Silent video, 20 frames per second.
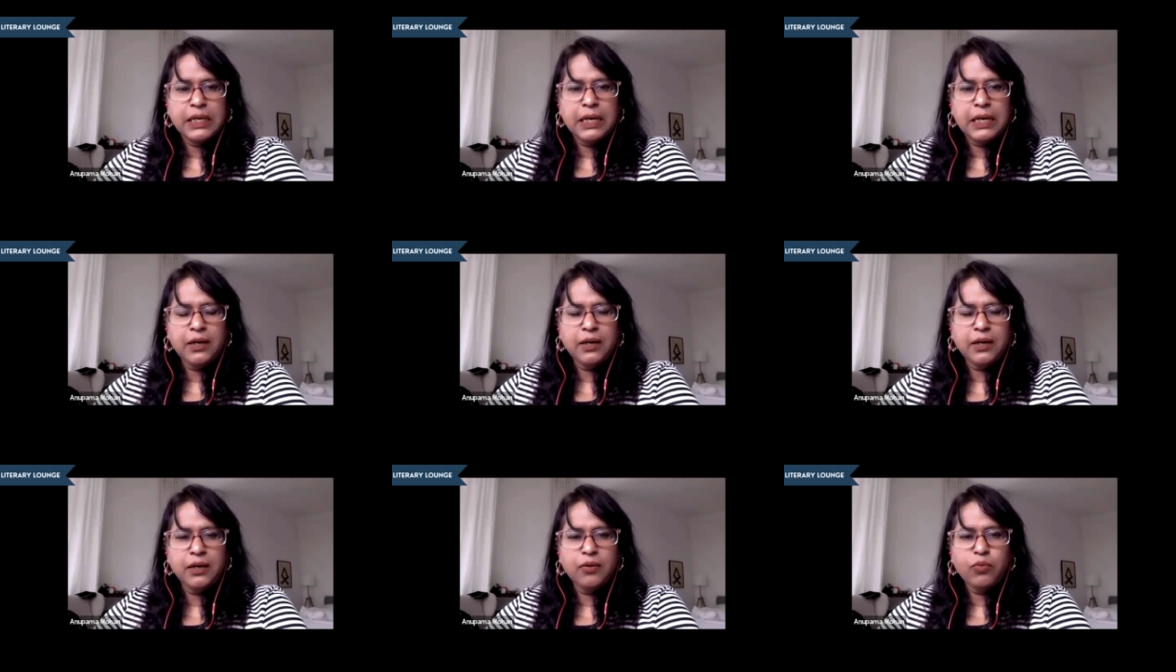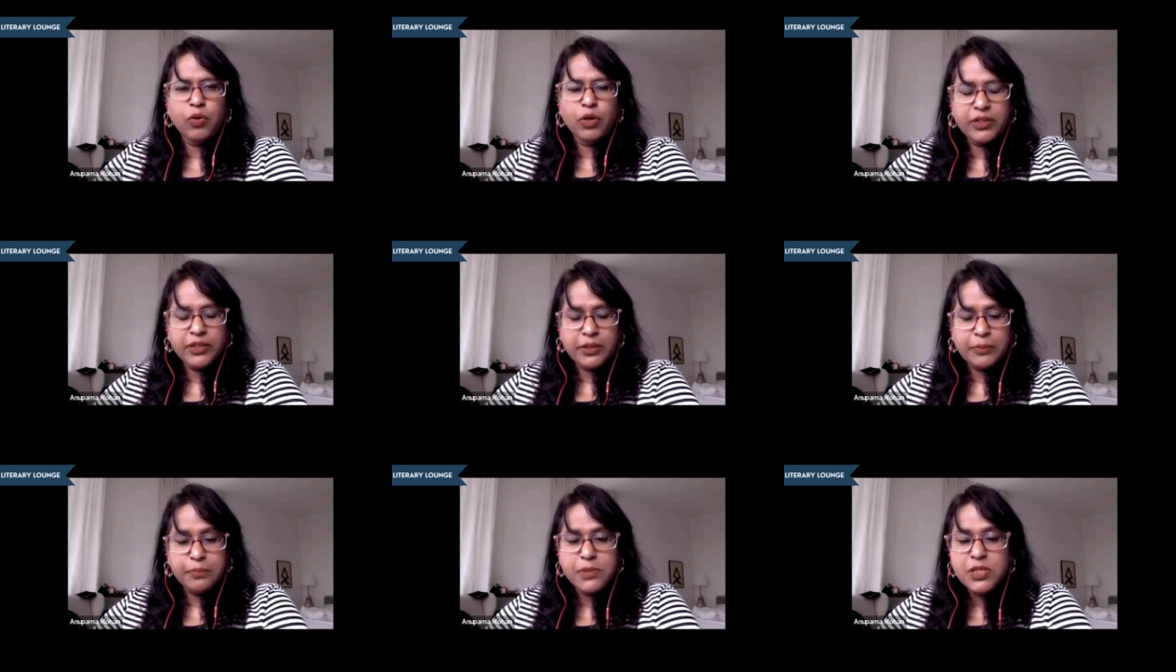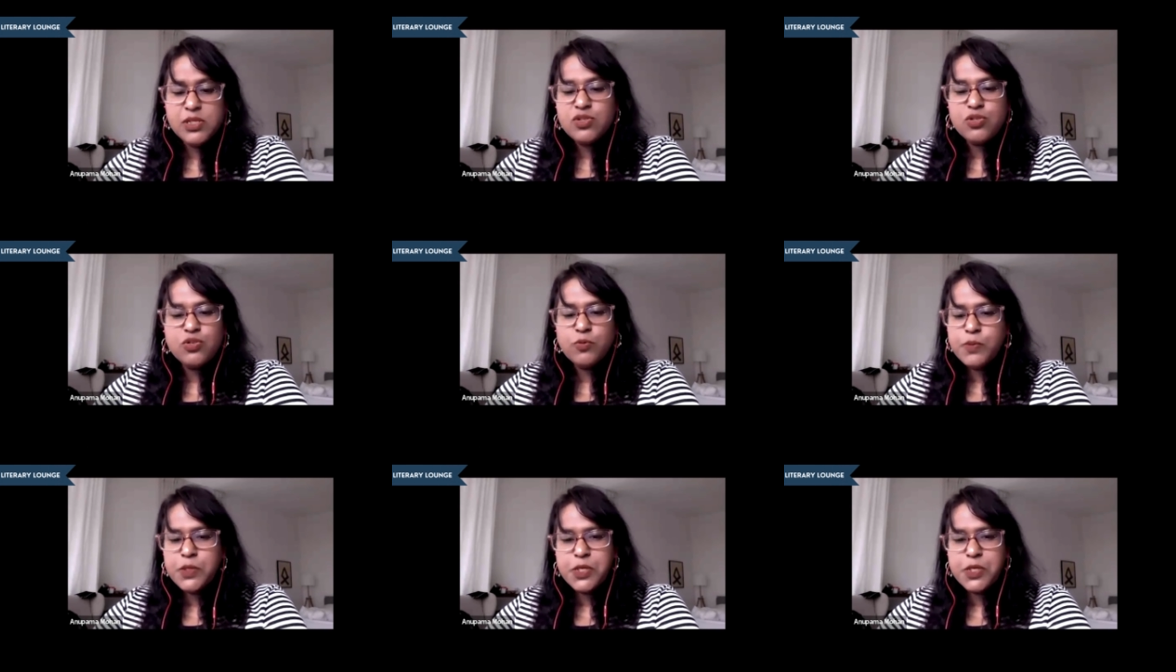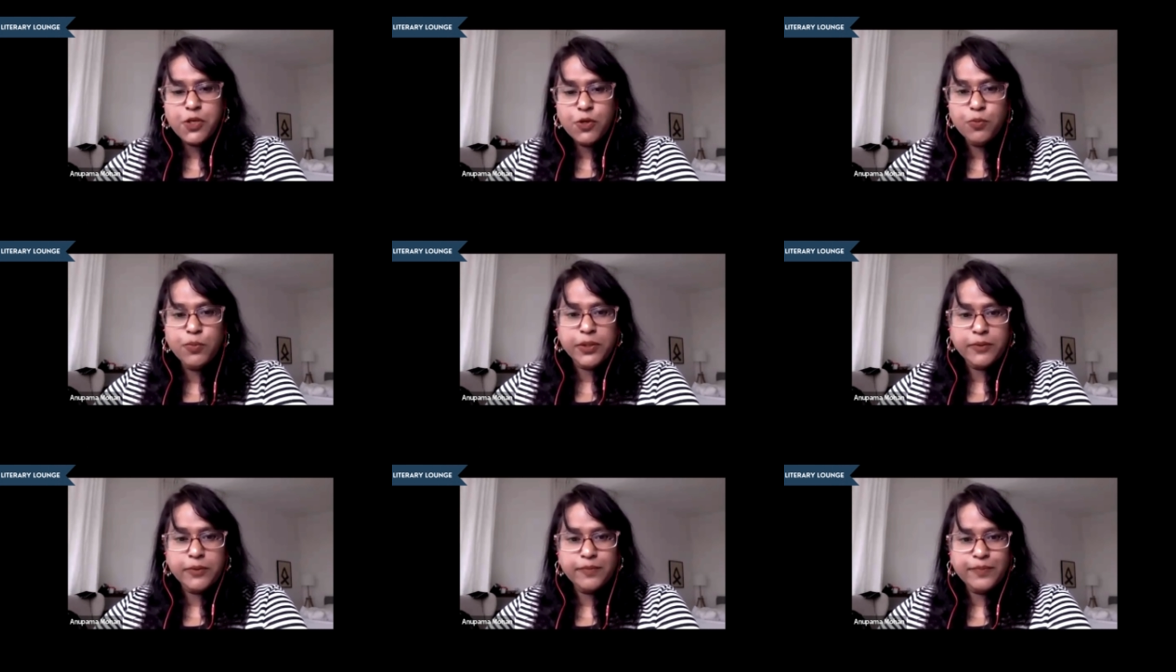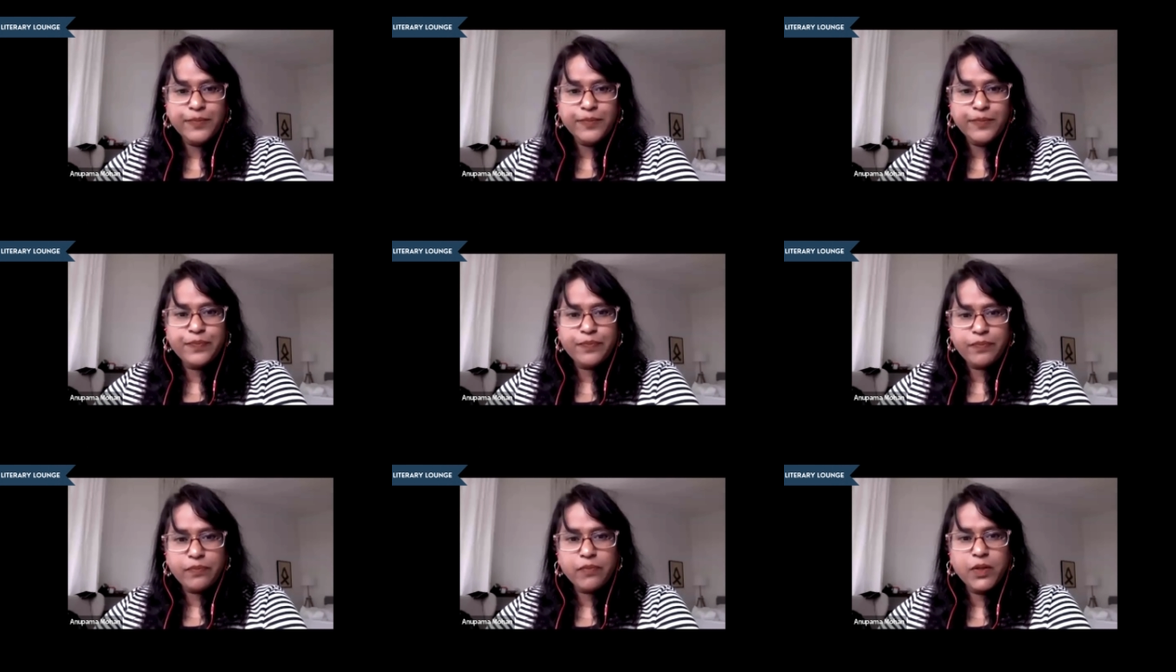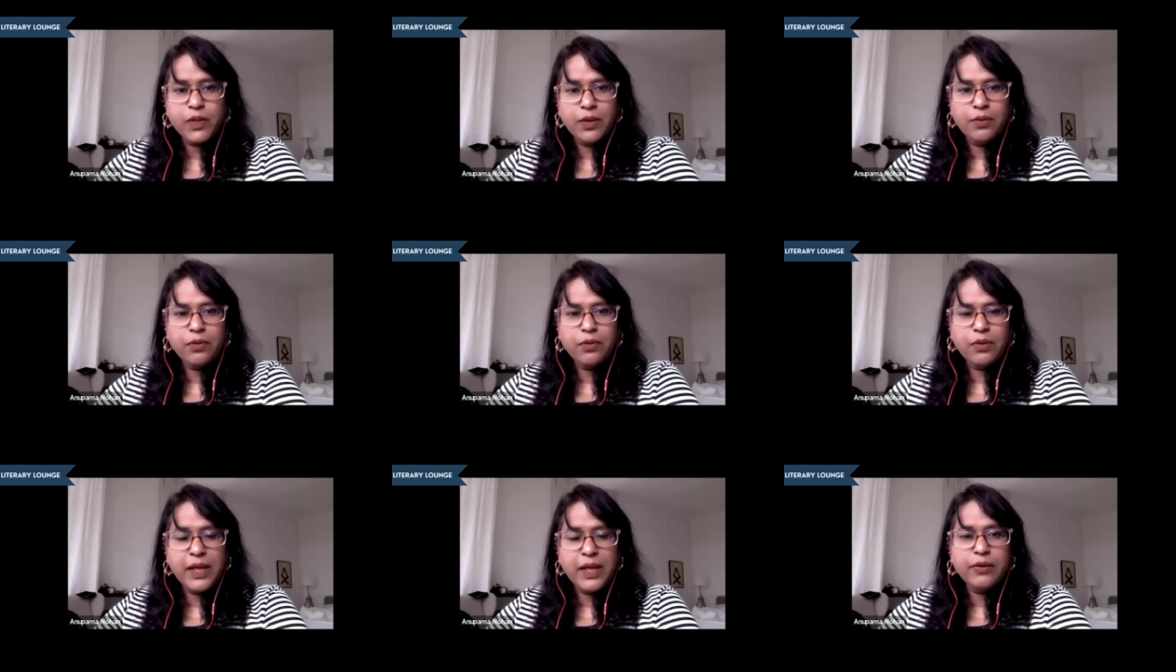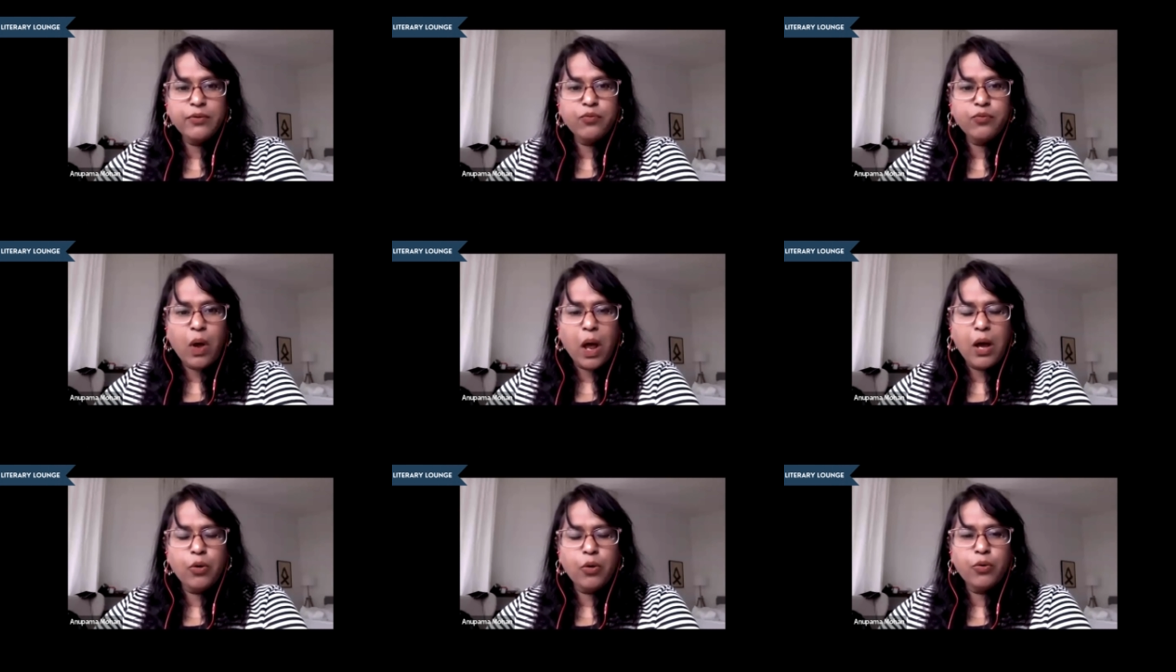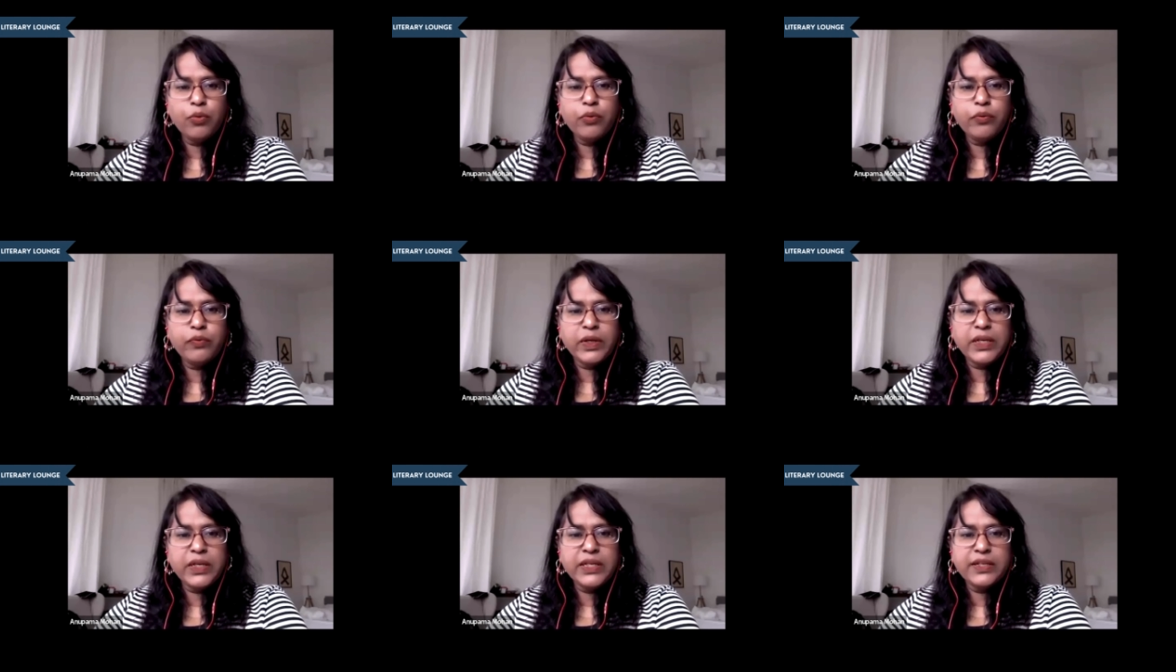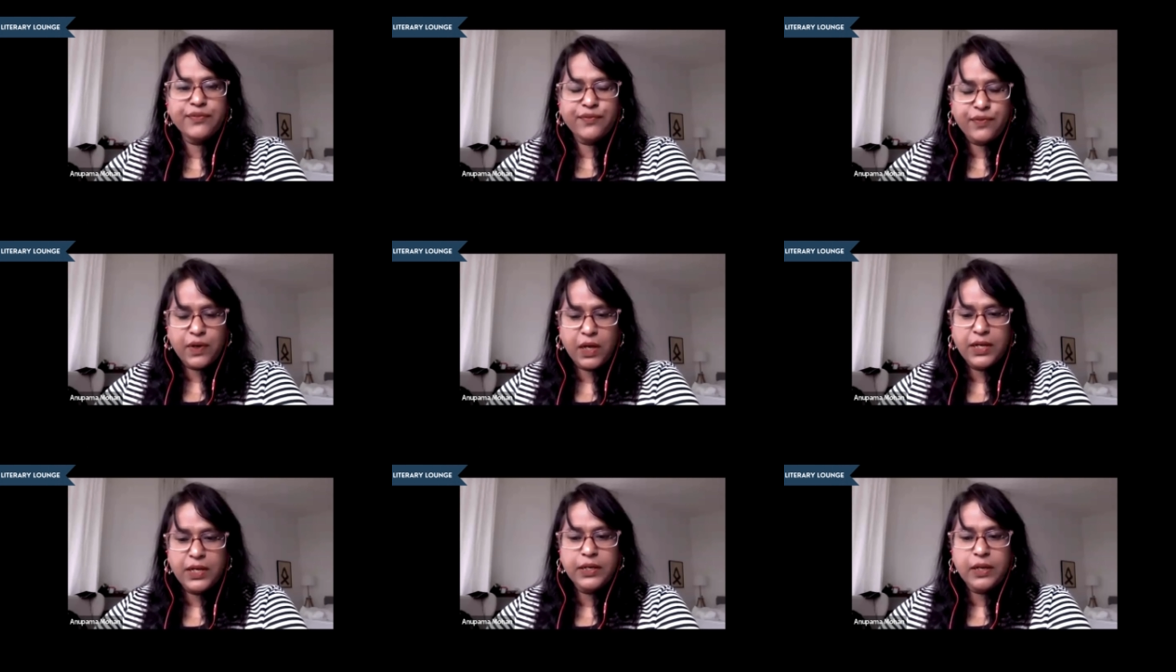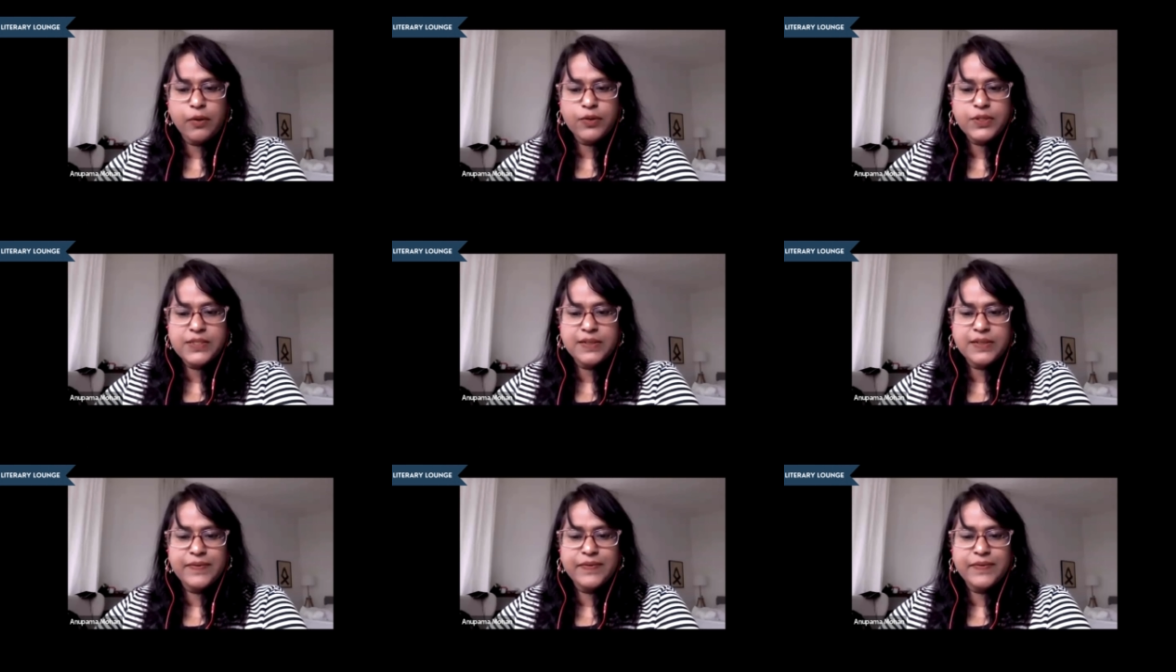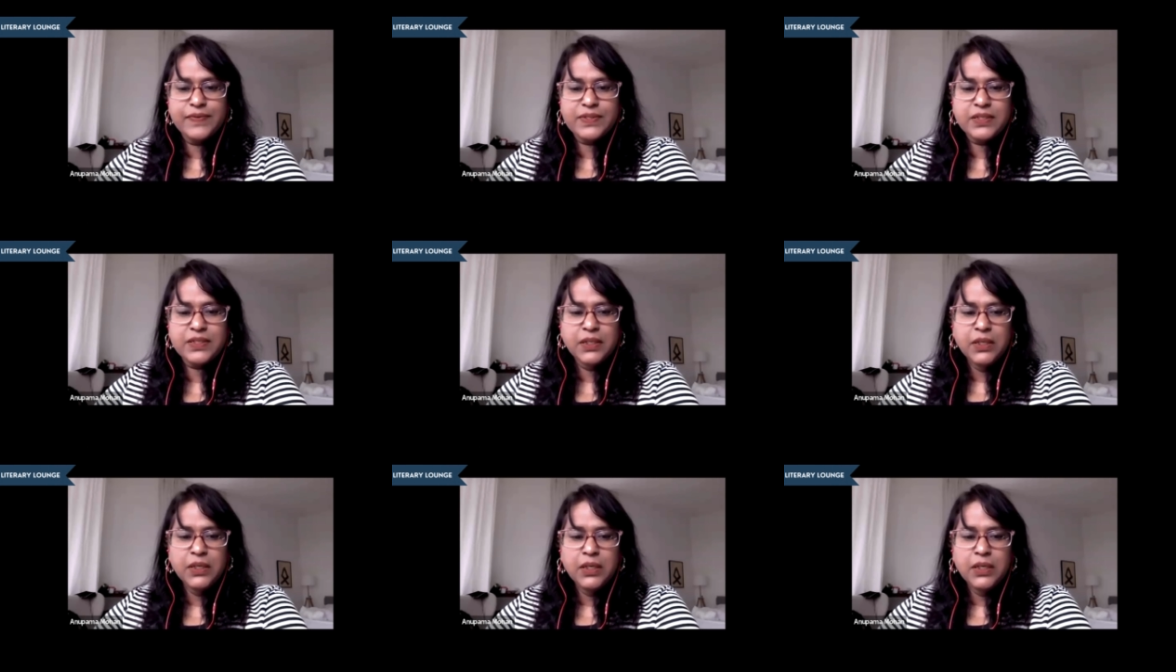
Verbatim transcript: uh, what it means to be human, you know, and how we define ourselves